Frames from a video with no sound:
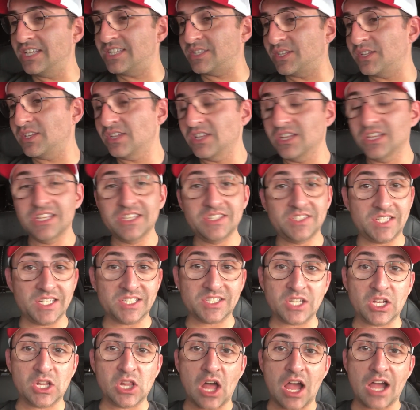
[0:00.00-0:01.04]
It's
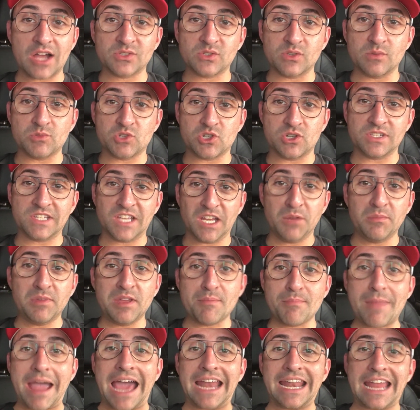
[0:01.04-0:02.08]
six o'clock, so I'm sure it's gonna
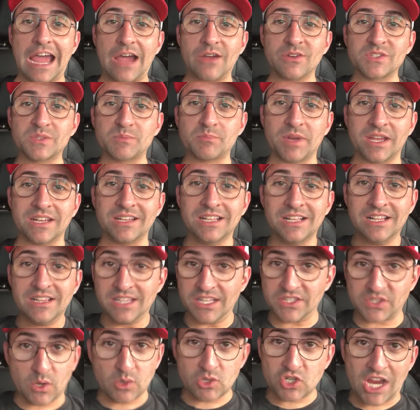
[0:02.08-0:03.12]
be a madhouse, but
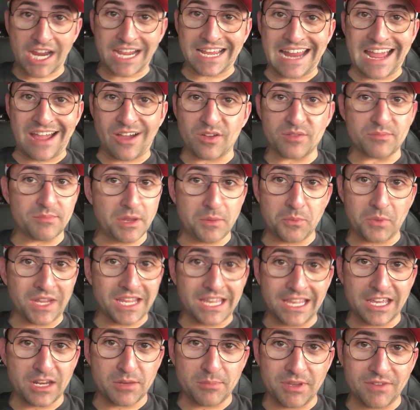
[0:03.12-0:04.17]
let's go check it out. Maybe we
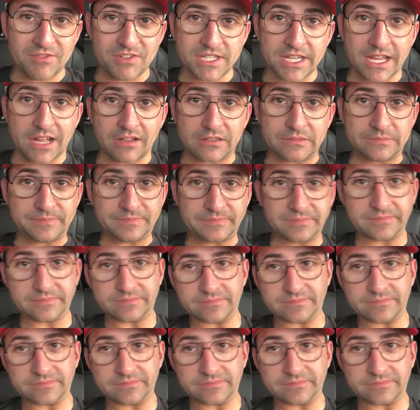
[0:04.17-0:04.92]
can get a beaver tail.